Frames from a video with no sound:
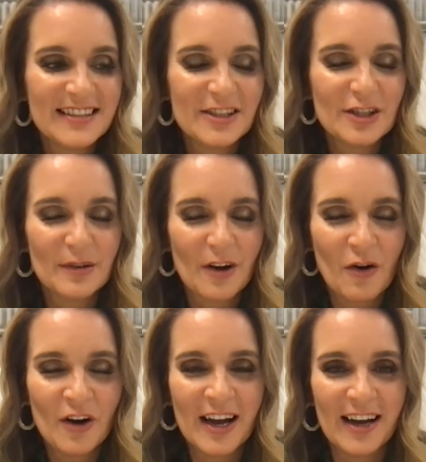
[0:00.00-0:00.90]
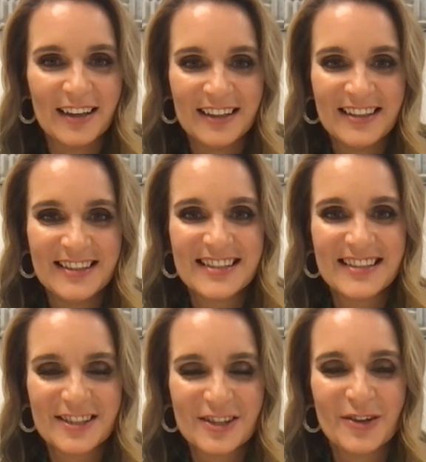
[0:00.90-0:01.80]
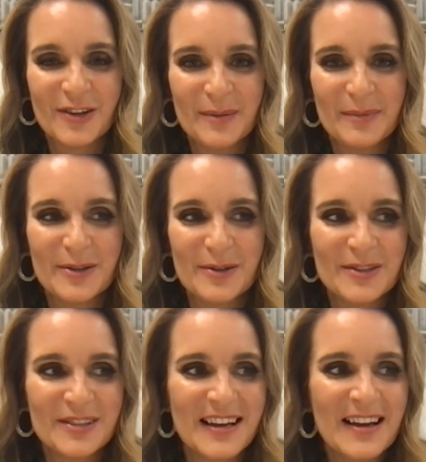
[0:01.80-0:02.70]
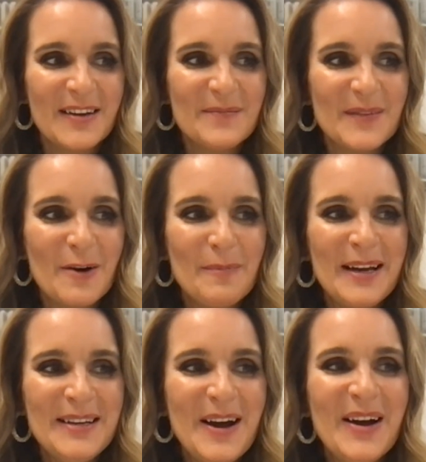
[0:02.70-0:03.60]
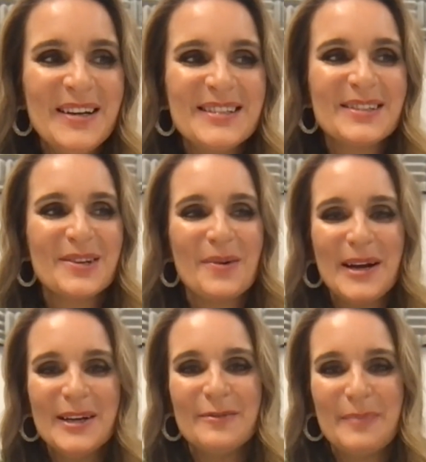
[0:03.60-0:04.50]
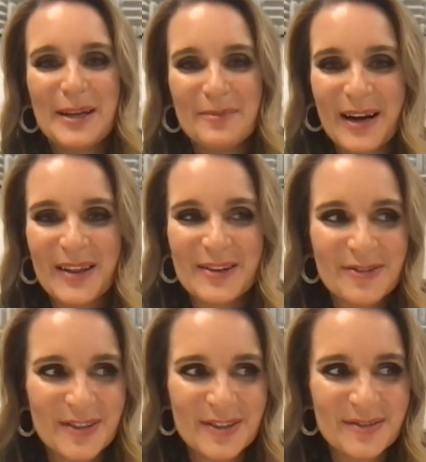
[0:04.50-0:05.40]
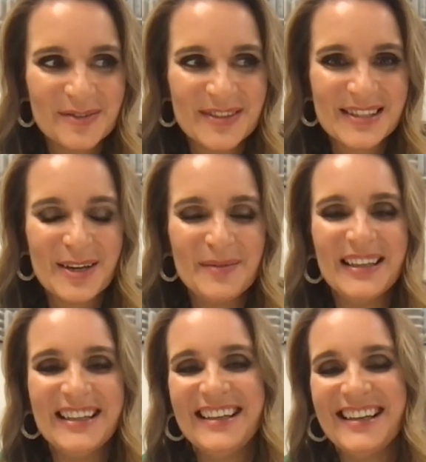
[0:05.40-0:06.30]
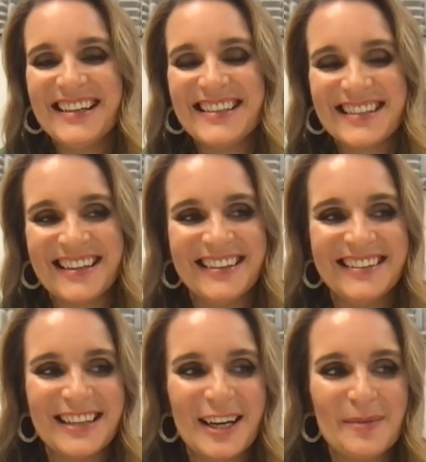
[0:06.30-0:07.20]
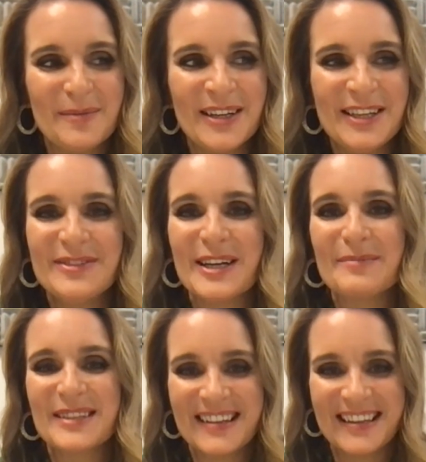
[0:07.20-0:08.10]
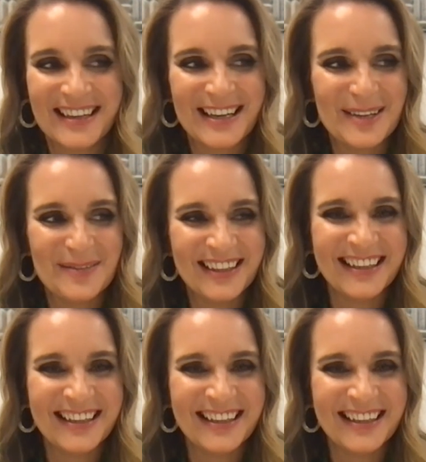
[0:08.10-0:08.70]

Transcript: such an honour. It is such an honour because I've been known as the Queen of Big Brother for so many years, and I lived up to that name.